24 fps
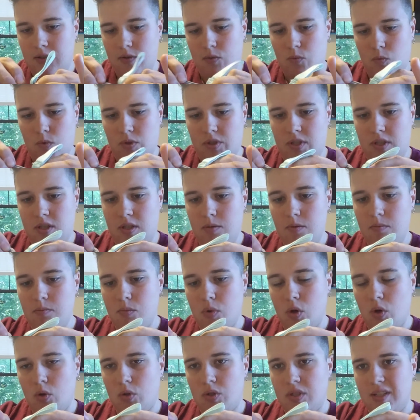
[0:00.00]
was the
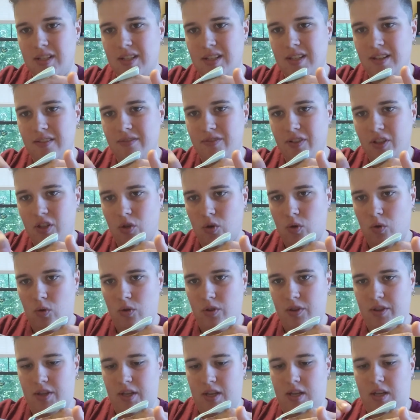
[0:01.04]
most difficult
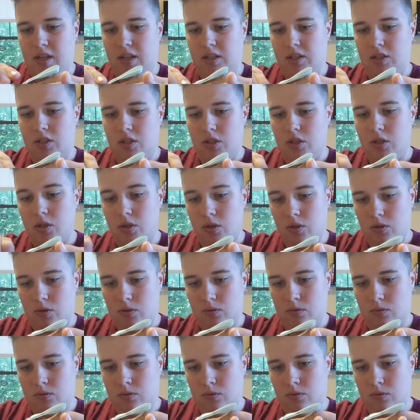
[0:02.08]
thing to do.